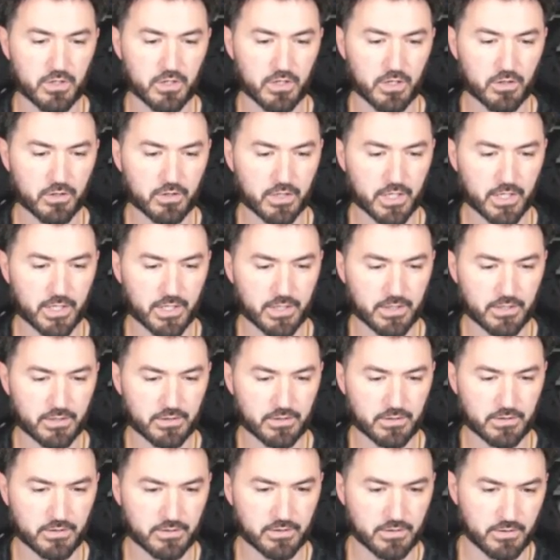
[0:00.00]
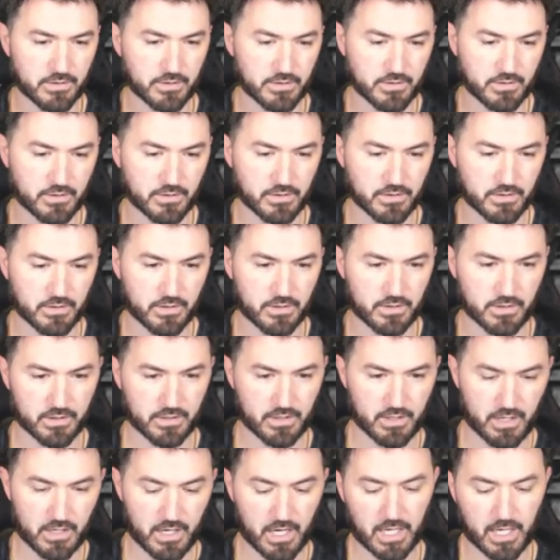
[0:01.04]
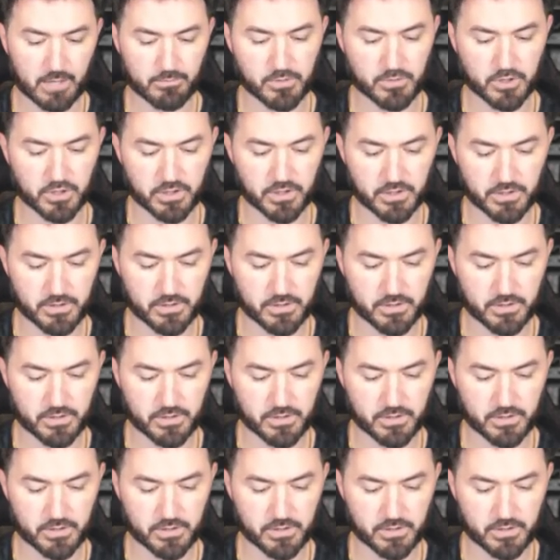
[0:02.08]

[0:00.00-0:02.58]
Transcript: Okay, I'm good.